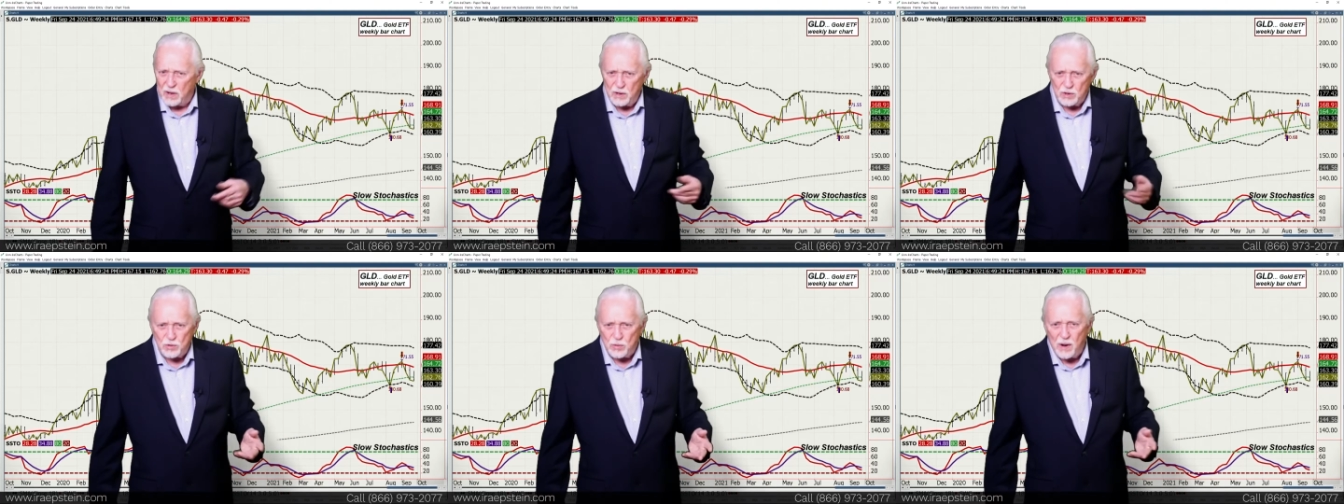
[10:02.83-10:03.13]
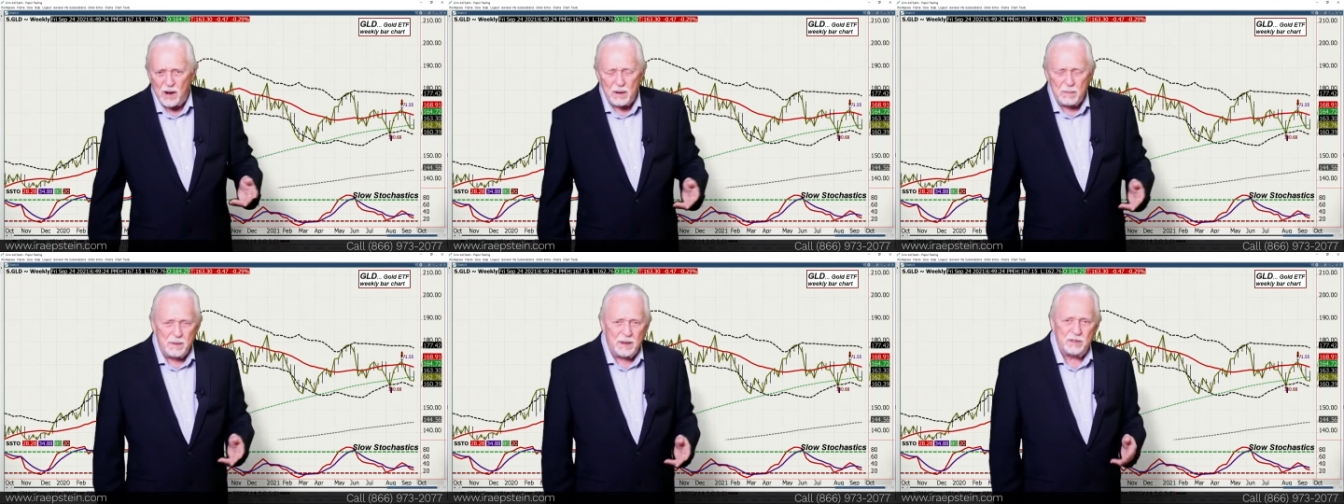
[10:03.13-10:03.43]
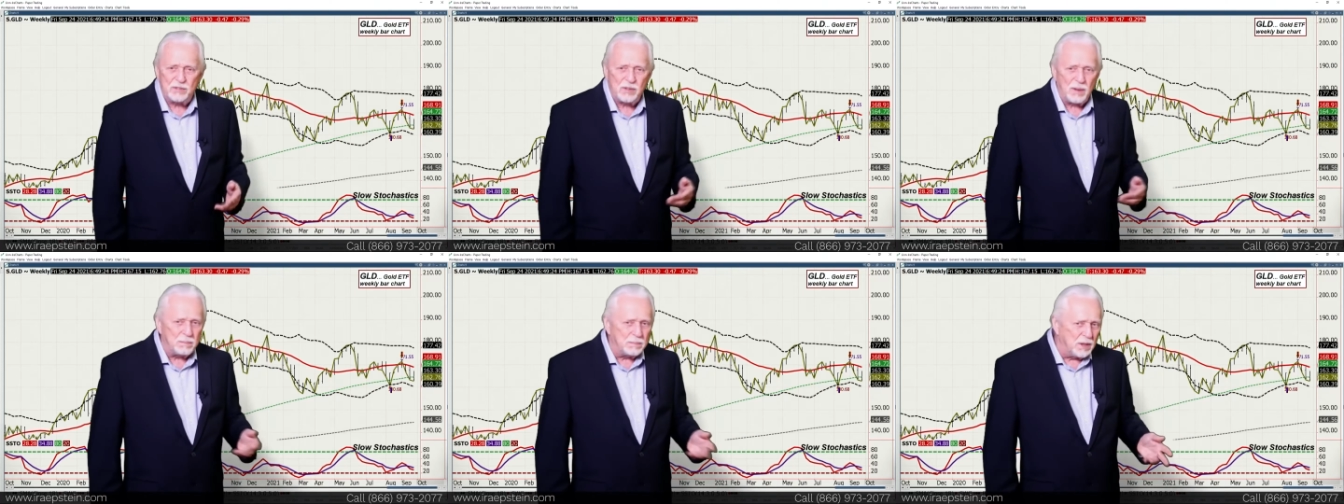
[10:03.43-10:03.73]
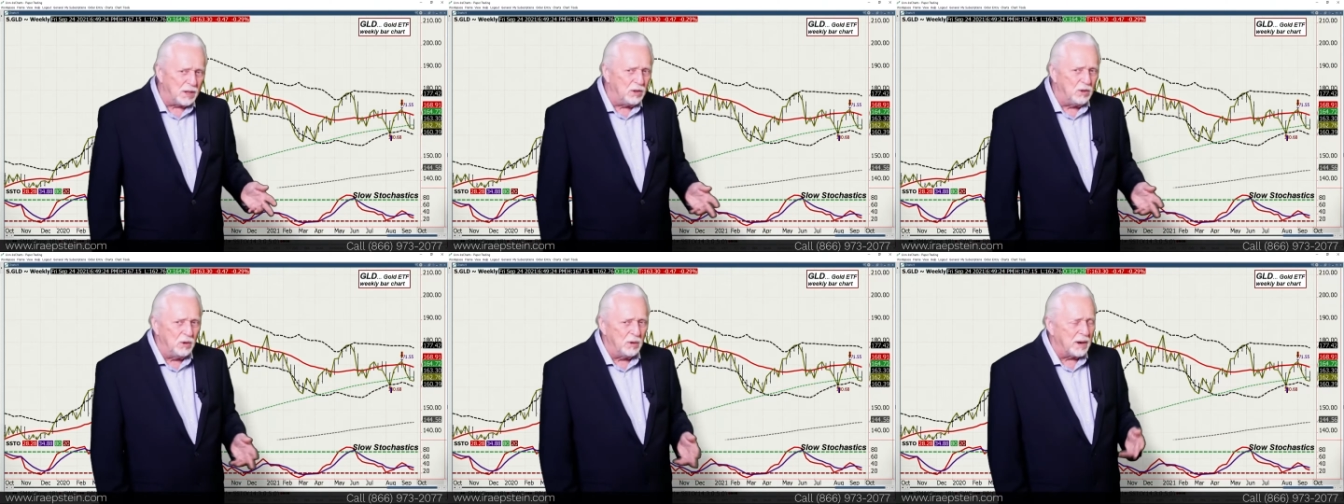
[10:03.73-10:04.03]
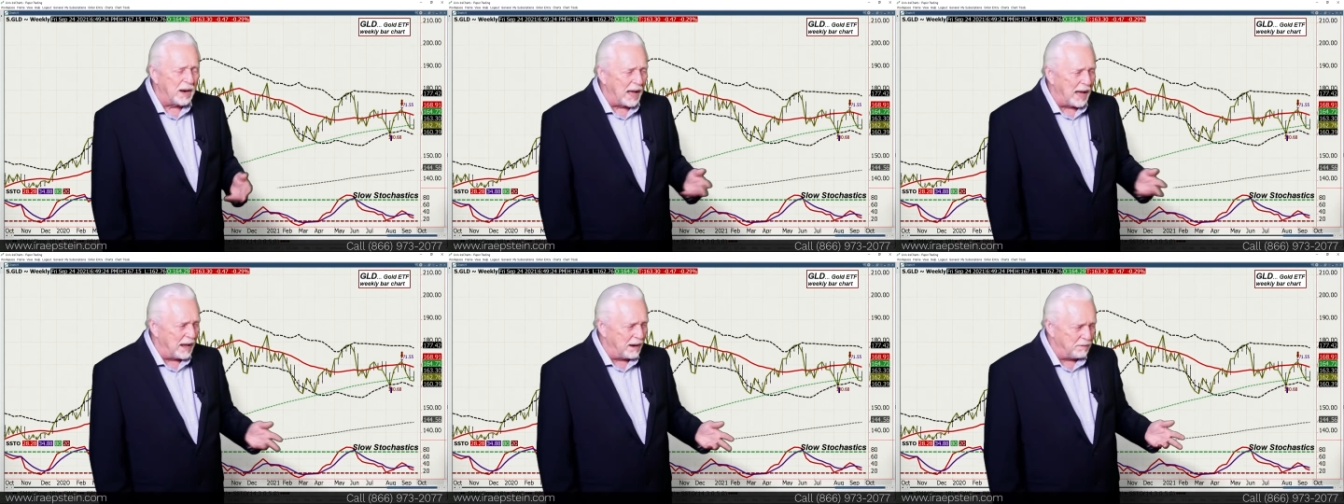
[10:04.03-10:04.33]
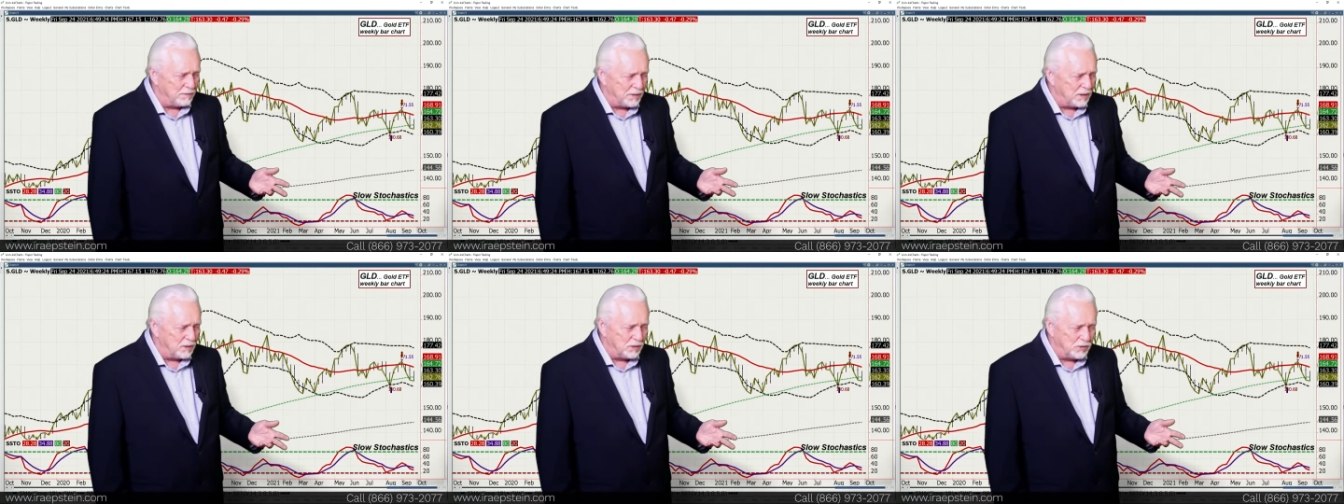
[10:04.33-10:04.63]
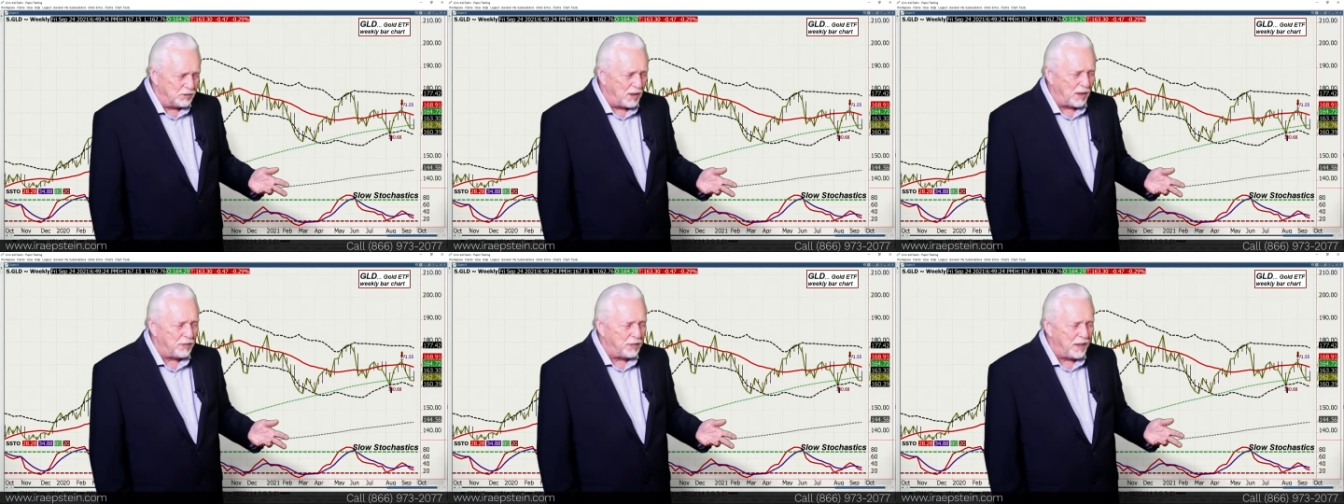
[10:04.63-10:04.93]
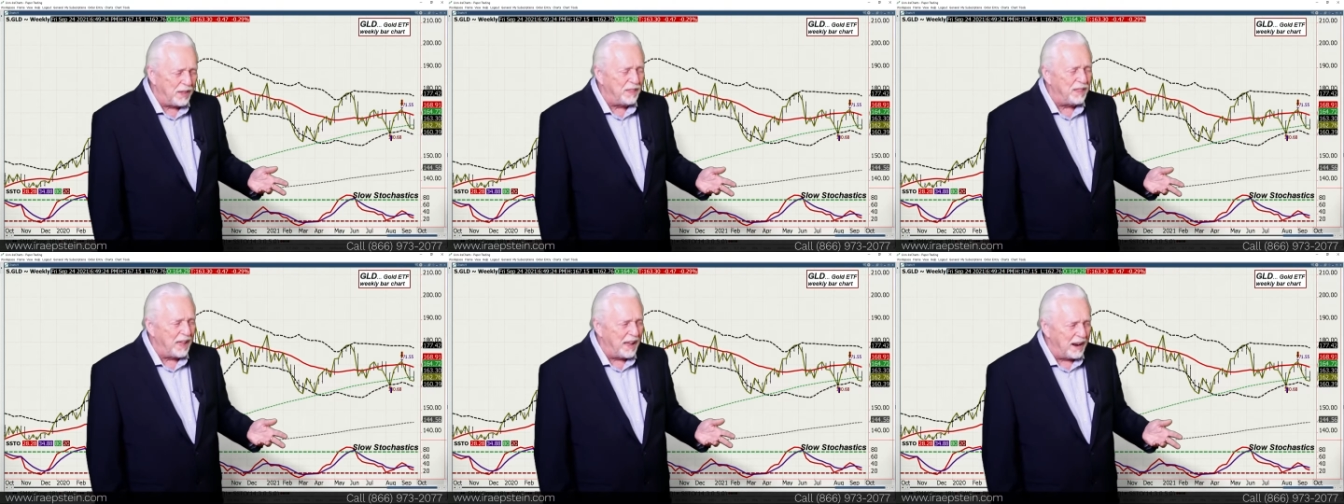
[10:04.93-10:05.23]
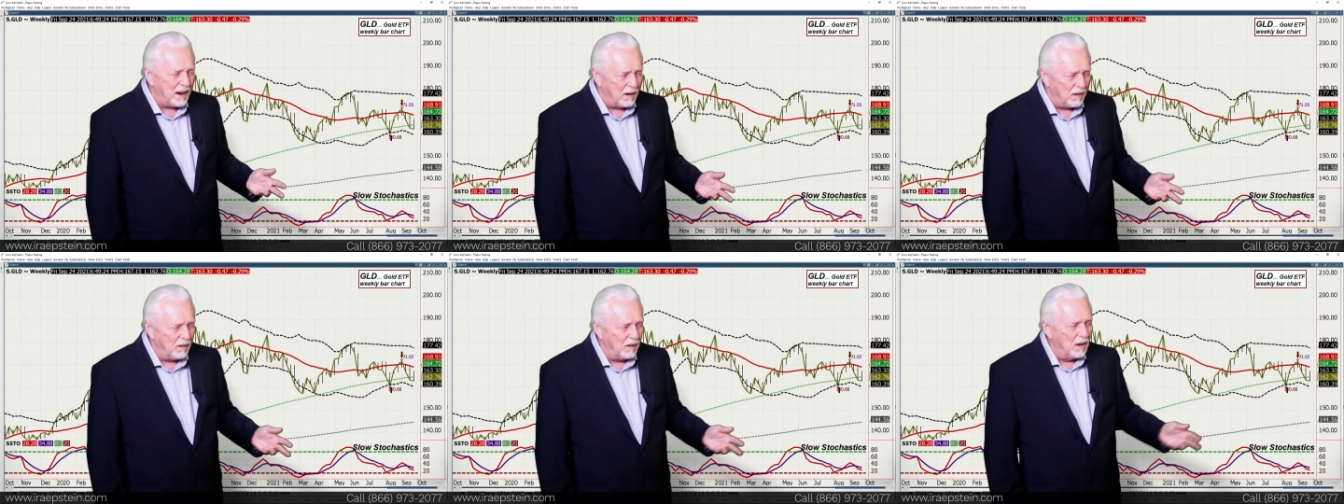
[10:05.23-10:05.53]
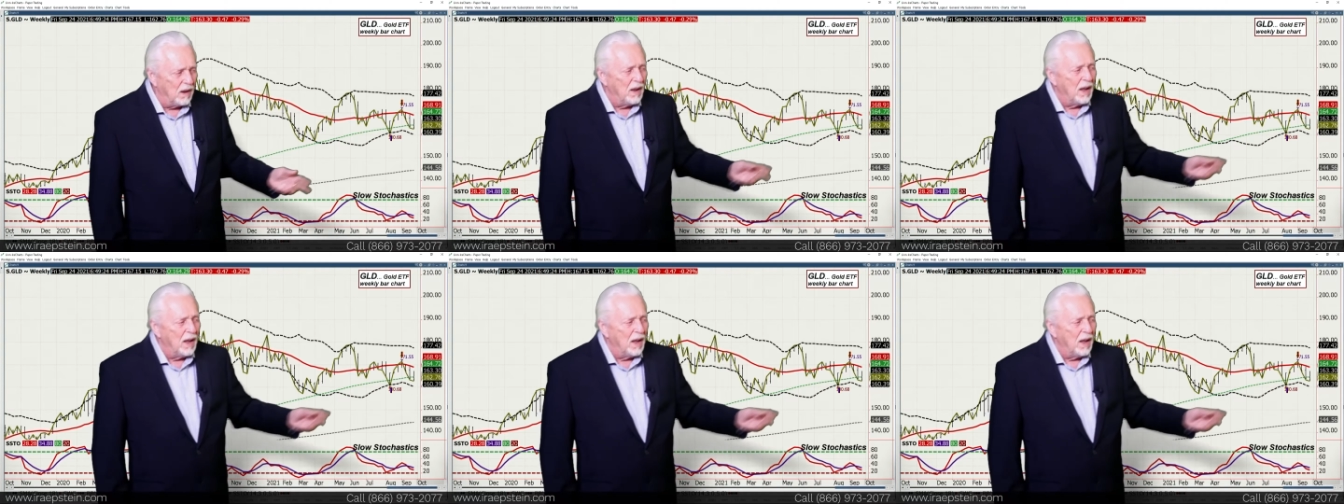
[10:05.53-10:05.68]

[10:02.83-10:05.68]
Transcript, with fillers: are you trying to make something good out of? There's nothing there.